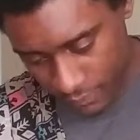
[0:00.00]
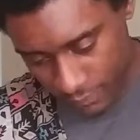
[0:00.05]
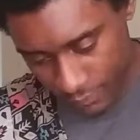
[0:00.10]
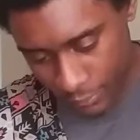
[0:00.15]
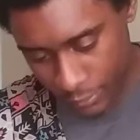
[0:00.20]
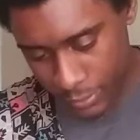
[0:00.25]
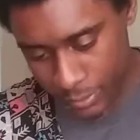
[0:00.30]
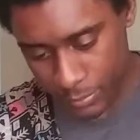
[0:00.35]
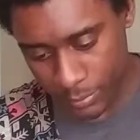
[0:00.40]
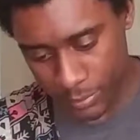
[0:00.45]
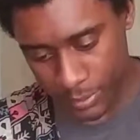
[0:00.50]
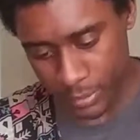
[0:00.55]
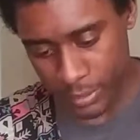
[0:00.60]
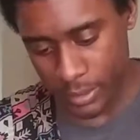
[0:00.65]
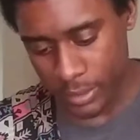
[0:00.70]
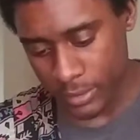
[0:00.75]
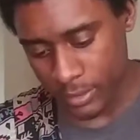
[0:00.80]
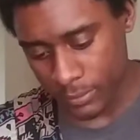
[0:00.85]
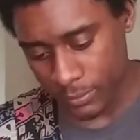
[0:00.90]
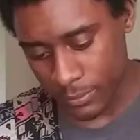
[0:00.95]
First Peter.
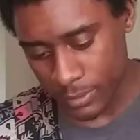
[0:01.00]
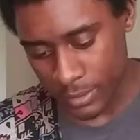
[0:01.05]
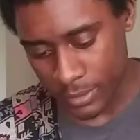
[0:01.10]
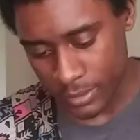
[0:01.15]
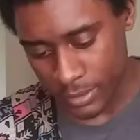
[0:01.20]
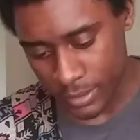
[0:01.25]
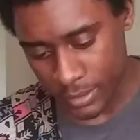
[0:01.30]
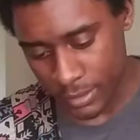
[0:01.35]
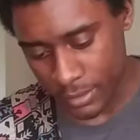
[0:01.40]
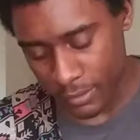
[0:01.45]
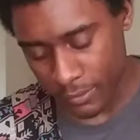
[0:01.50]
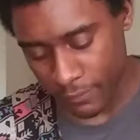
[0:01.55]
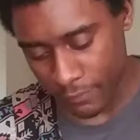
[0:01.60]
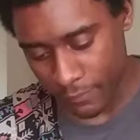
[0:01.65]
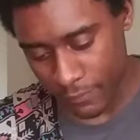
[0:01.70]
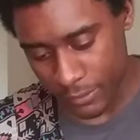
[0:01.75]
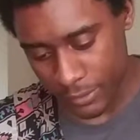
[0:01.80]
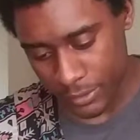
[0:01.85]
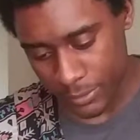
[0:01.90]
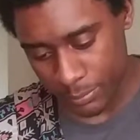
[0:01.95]
That's why. Uh,
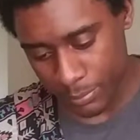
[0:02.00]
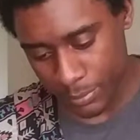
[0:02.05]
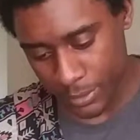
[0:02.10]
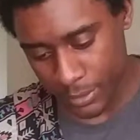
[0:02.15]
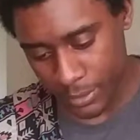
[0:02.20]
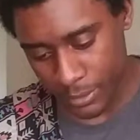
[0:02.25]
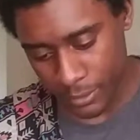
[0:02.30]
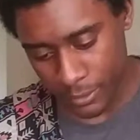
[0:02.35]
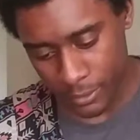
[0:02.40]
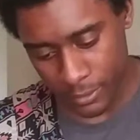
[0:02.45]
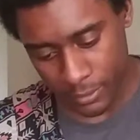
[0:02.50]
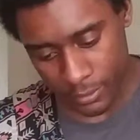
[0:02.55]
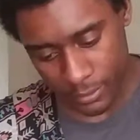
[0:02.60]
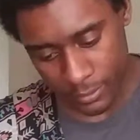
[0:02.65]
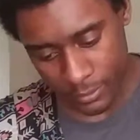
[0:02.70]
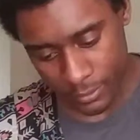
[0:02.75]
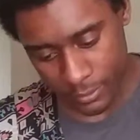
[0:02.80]
First Peter.